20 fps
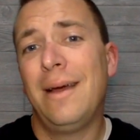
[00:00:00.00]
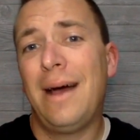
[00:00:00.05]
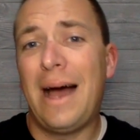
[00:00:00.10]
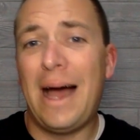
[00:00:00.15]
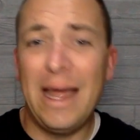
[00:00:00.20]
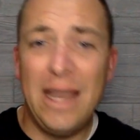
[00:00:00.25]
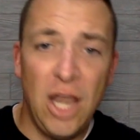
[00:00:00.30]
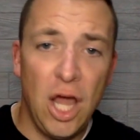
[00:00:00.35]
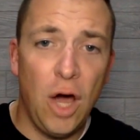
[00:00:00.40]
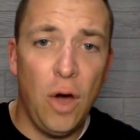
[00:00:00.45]

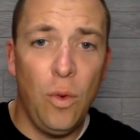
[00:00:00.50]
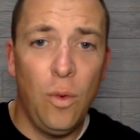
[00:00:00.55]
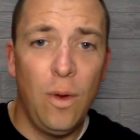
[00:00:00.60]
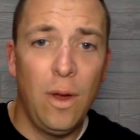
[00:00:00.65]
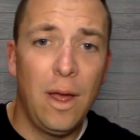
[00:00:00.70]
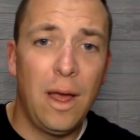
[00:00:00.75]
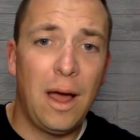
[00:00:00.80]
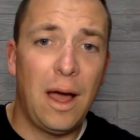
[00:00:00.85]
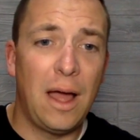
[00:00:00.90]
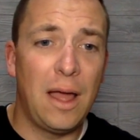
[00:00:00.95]
I know.
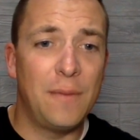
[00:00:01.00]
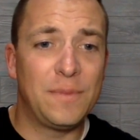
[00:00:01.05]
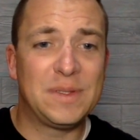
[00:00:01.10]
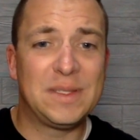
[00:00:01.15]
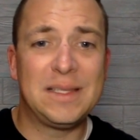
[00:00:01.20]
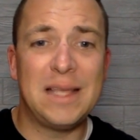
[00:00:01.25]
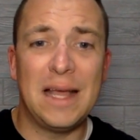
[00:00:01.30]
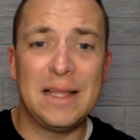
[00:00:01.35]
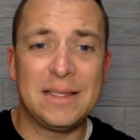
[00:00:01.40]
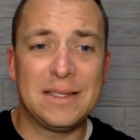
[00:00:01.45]
I
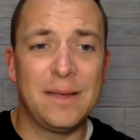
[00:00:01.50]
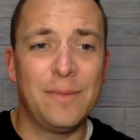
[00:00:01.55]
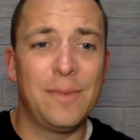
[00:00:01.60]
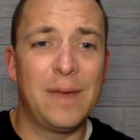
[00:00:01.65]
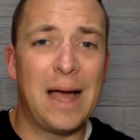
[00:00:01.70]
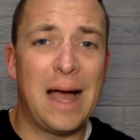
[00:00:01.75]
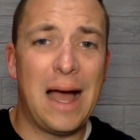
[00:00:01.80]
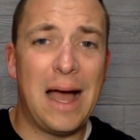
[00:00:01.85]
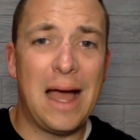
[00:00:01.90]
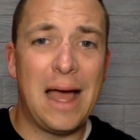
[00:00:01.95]
upset some
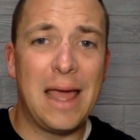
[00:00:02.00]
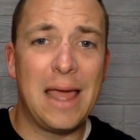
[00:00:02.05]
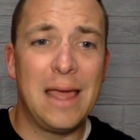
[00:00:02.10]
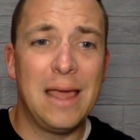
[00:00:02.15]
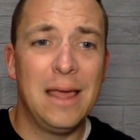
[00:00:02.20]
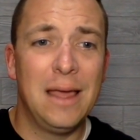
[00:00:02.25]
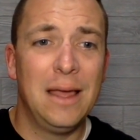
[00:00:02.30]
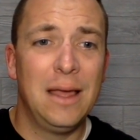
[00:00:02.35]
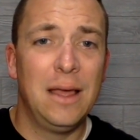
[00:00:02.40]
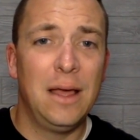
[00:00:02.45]
guy
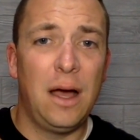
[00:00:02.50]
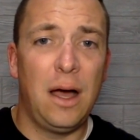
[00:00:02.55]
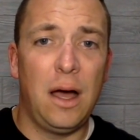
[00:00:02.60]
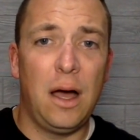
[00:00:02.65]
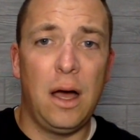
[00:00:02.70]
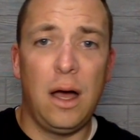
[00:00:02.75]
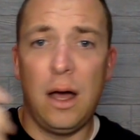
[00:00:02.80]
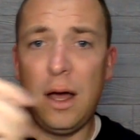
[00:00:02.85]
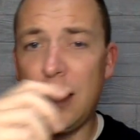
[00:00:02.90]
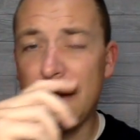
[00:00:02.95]

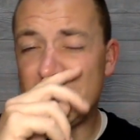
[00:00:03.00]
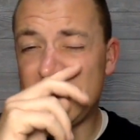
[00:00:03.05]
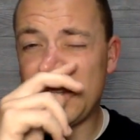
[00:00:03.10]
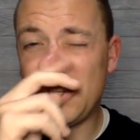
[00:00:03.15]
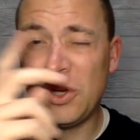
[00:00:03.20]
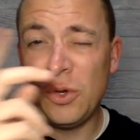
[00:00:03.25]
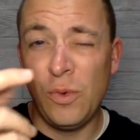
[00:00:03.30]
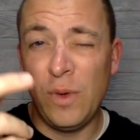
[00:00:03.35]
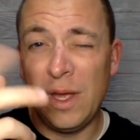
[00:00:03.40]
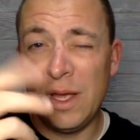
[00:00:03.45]
uh,
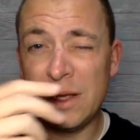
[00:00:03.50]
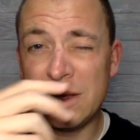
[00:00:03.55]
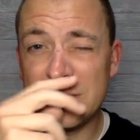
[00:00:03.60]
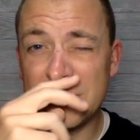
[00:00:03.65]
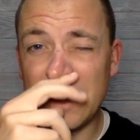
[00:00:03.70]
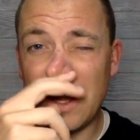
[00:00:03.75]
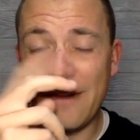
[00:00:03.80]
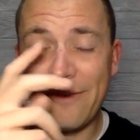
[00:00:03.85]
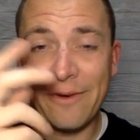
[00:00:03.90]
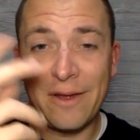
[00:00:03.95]
two weeks.
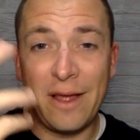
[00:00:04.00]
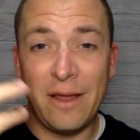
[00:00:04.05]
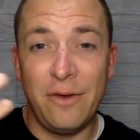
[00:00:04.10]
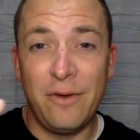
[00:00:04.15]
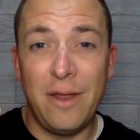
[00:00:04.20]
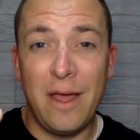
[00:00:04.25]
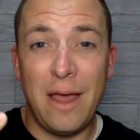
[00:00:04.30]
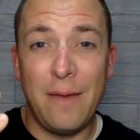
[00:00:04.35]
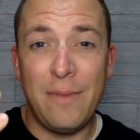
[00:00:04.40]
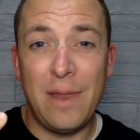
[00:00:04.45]
I forget your
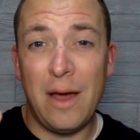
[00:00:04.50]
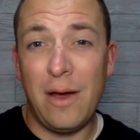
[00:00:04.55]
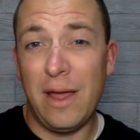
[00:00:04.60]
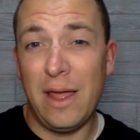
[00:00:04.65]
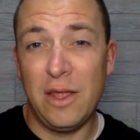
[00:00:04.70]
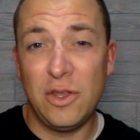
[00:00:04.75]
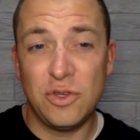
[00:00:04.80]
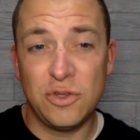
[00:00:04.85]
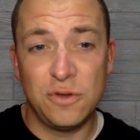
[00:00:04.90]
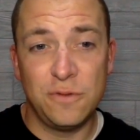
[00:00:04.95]
name now,
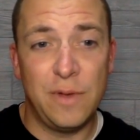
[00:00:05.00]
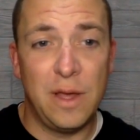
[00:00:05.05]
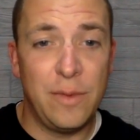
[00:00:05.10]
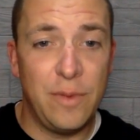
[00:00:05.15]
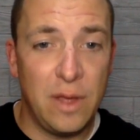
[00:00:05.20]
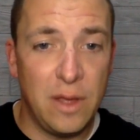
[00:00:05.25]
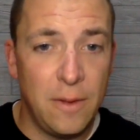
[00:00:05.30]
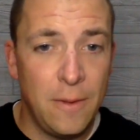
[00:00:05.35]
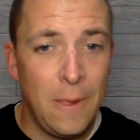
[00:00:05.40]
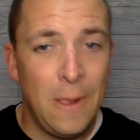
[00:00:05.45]
Andrew,
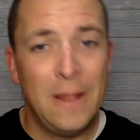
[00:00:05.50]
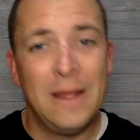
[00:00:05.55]
maybe.